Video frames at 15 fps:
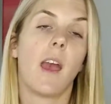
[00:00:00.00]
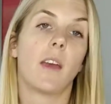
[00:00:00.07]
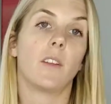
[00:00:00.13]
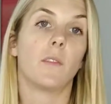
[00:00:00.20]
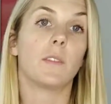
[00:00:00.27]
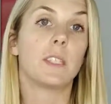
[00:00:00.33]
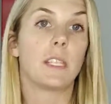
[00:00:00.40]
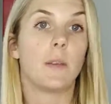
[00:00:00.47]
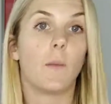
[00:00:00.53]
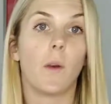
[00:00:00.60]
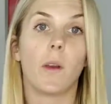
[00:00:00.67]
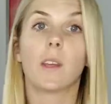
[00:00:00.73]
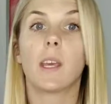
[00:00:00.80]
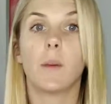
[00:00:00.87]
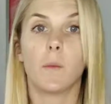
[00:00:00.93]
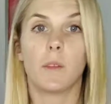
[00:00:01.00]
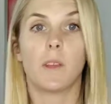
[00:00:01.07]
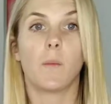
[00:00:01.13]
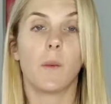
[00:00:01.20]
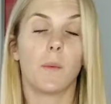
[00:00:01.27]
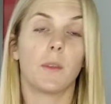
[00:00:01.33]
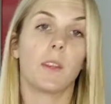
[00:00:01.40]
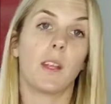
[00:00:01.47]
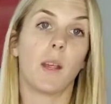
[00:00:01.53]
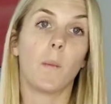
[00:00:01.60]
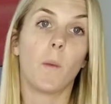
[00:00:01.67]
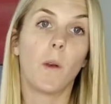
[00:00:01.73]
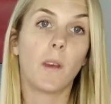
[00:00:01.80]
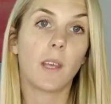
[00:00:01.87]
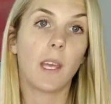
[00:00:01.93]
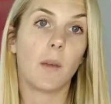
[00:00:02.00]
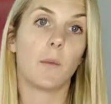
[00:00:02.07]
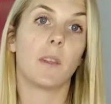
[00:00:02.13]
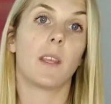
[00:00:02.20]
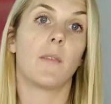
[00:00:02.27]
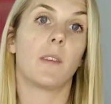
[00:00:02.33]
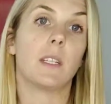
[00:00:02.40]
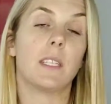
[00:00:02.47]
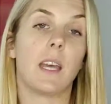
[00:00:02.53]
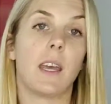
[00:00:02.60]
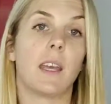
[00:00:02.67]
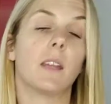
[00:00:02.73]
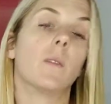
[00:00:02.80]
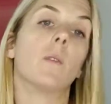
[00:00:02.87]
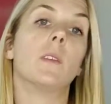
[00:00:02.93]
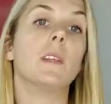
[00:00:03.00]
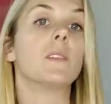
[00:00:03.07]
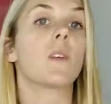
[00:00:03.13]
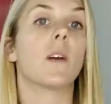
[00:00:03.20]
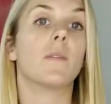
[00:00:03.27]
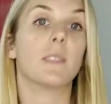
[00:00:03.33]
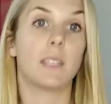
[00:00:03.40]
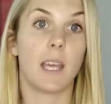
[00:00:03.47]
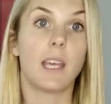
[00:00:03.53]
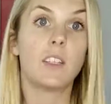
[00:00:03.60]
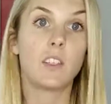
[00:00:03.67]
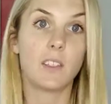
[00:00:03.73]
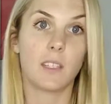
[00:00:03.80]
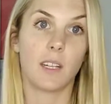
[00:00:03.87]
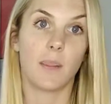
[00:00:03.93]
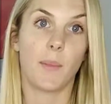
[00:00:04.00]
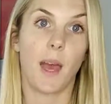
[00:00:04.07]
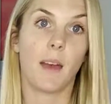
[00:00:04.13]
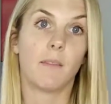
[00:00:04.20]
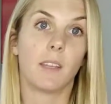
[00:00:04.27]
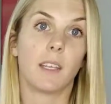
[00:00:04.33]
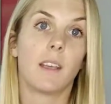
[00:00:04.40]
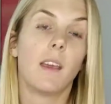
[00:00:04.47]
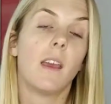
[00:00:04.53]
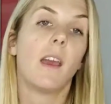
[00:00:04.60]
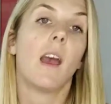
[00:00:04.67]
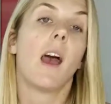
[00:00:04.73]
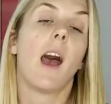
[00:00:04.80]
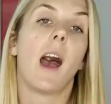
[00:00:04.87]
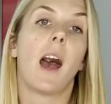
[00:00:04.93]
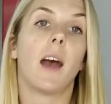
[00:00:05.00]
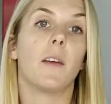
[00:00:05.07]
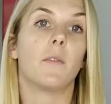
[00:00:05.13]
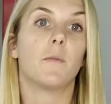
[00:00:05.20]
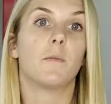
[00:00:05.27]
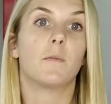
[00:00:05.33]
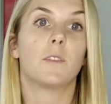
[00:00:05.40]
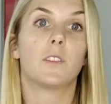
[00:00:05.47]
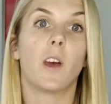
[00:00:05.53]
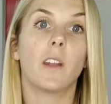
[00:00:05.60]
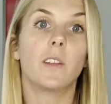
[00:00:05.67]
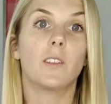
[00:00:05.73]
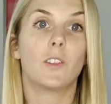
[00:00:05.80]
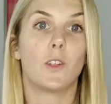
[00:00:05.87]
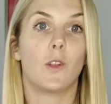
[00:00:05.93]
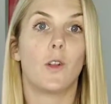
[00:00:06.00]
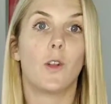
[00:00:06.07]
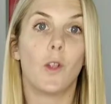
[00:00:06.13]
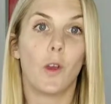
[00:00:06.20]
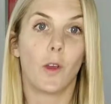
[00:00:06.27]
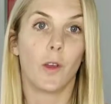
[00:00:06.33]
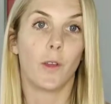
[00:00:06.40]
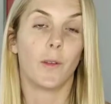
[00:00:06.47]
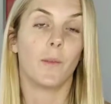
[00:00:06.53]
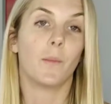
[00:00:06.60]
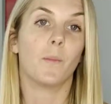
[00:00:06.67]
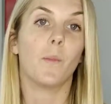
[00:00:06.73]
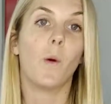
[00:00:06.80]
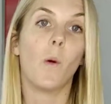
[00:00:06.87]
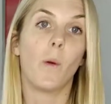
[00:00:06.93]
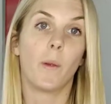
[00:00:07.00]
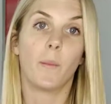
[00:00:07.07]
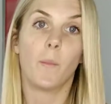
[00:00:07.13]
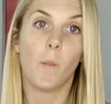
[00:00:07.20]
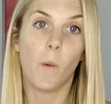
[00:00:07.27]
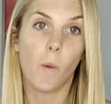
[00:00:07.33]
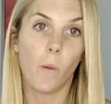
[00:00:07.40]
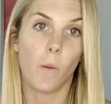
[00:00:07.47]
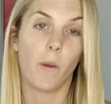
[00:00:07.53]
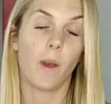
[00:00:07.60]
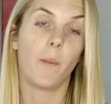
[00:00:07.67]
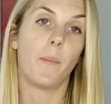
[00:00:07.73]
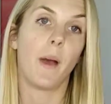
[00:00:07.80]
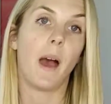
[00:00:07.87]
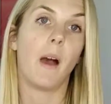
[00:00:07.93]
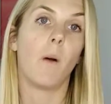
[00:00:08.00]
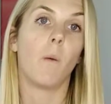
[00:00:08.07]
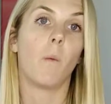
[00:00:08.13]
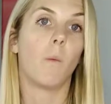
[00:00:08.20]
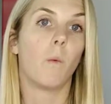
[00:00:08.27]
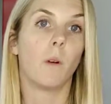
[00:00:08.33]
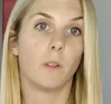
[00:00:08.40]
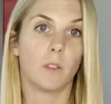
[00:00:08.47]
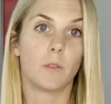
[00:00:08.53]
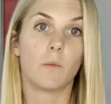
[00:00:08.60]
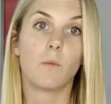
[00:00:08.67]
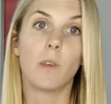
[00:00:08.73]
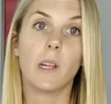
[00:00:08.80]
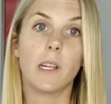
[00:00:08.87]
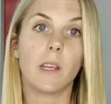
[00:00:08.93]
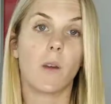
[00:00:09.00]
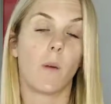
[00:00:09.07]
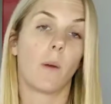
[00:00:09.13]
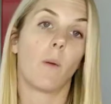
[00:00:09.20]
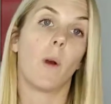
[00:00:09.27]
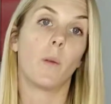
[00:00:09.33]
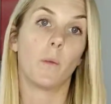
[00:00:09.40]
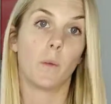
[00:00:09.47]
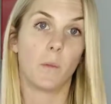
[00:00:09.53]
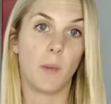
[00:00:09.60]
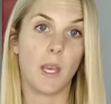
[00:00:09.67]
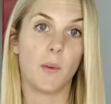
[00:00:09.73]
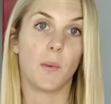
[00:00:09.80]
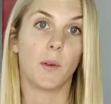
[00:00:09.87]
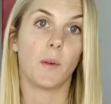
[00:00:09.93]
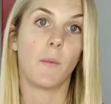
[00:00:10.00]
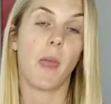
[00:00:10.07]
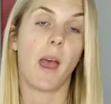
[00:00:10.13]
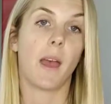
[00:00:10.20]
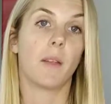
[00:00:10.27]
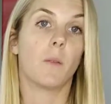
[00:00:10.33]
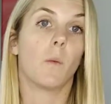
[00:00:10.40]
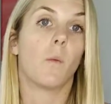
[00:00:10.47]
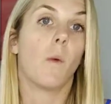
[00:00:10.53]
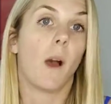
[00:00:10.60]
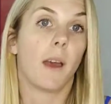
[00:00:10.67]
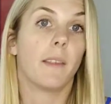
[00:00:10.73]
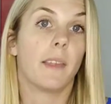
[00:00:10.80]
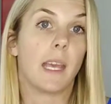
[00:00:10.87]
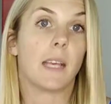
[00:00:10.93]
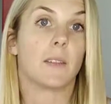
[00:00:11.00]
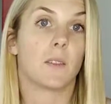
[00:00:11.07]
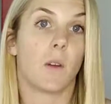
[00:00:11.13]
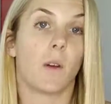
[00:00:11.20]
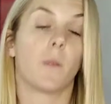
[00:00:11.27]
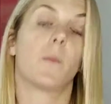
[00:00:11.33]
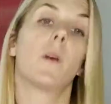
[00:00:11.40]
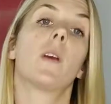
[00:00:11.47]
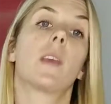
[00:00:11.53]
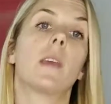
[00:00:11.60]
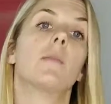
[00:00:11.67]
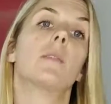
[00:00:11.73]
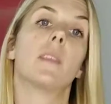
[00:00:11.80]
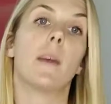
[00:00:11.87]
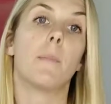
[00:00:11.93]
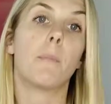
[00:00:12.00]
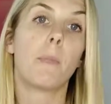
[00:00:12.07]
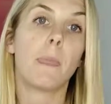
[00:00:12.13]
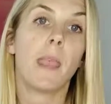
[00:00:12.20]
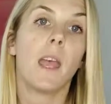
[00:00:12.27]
And obviously working with the women that I'm working with every day and all these conversations that I'm having, I've started to learn more and more about what's really going on with people and why things aren't working for them.